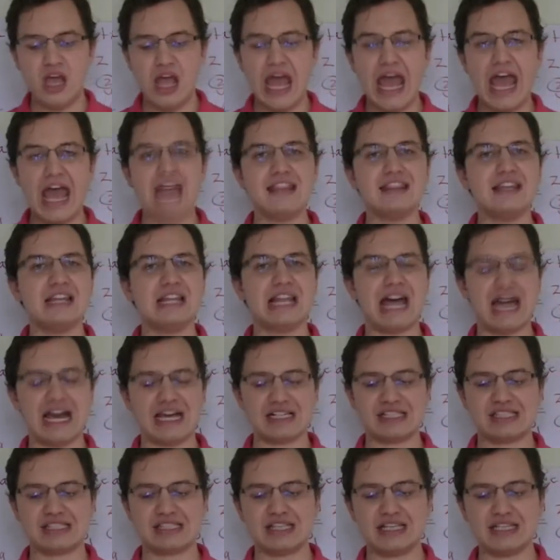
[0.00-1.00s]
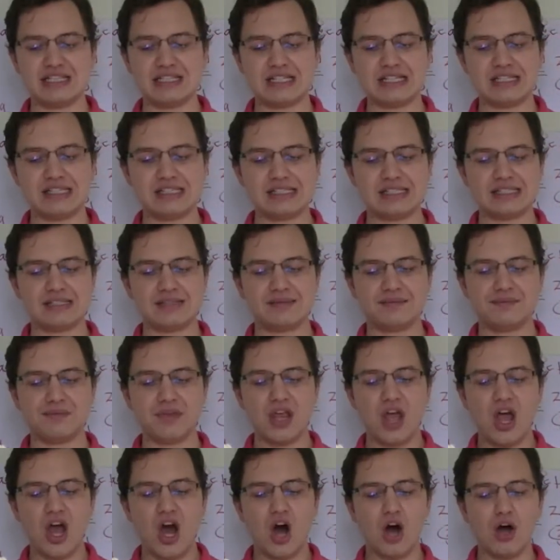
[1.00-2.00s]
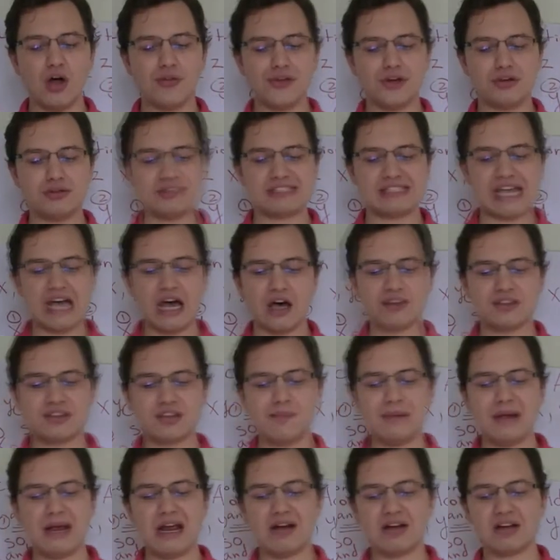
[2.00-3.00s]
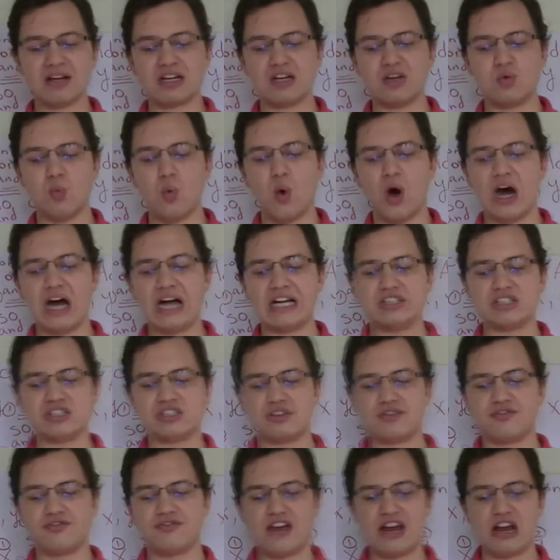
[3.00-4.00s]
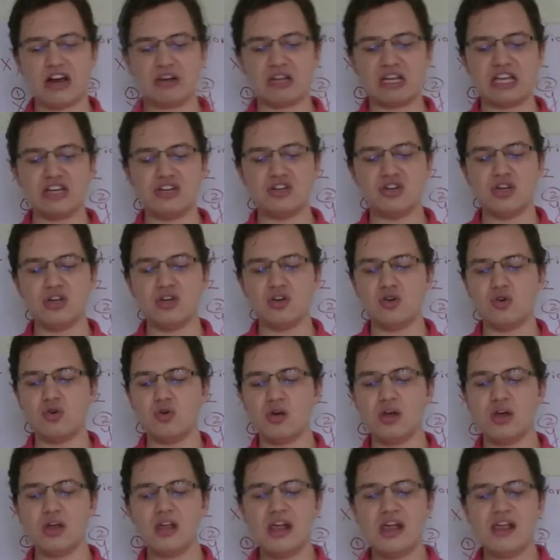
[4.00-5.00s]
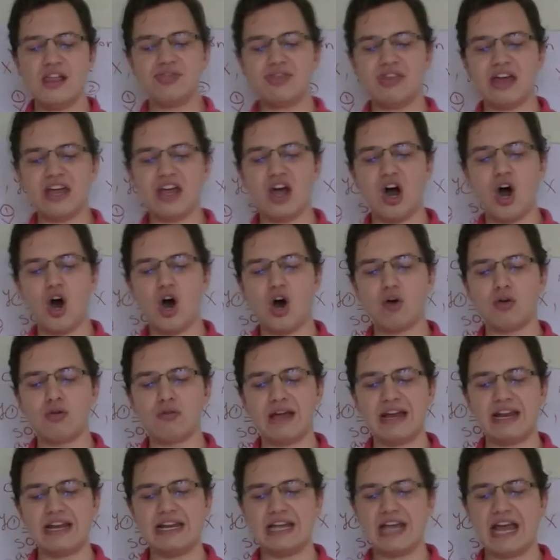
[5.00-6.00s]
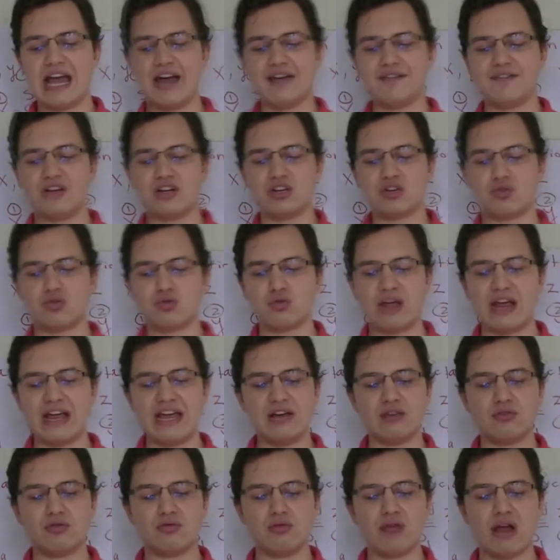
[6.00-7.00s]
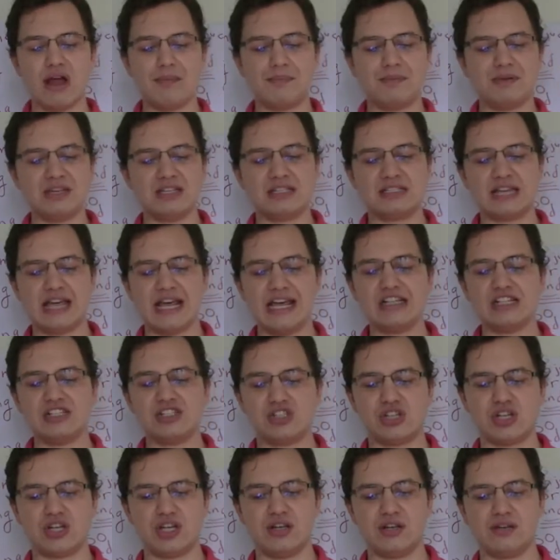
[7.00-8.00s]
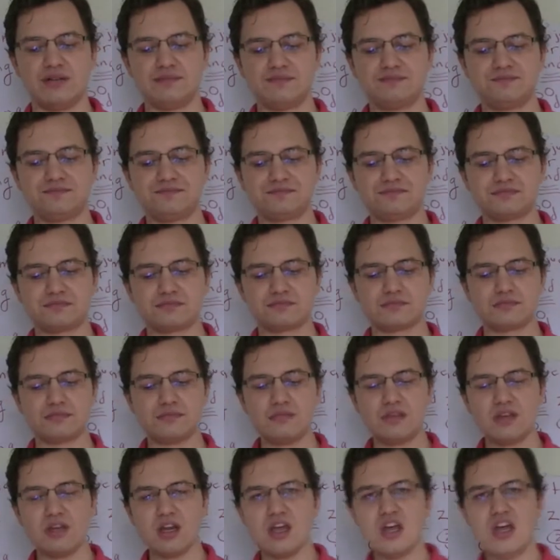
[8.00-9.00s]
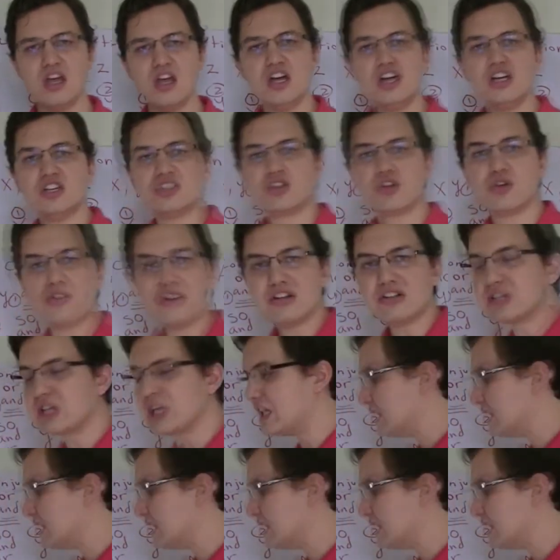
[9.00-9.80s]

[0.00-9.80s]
And the last sentence, although South American wines are fairly new, they already have a great reputation. So there's a